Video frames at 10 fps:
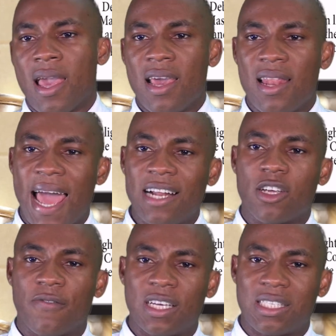In light
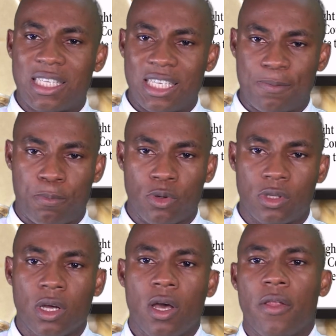of this
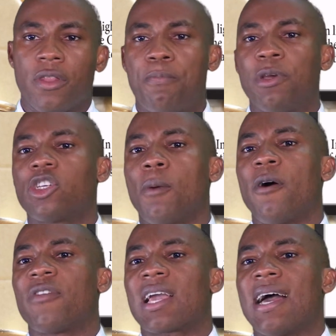dispute, the Bishop
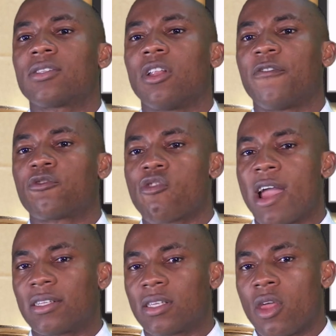of the Council of
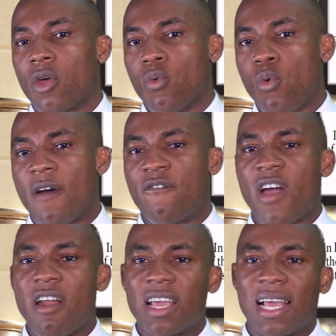Trent were
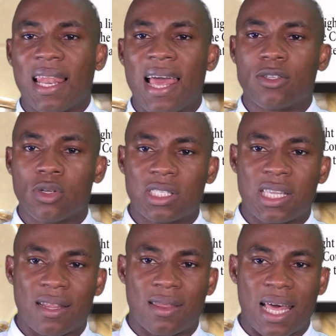very clear to
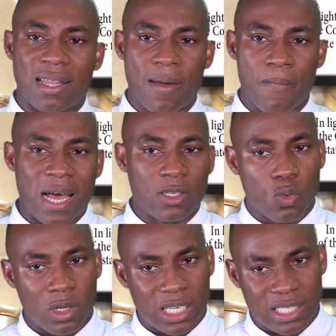state that the Mass
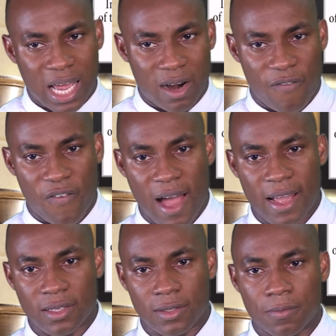was a
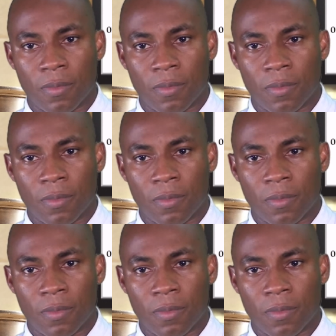sacrifice.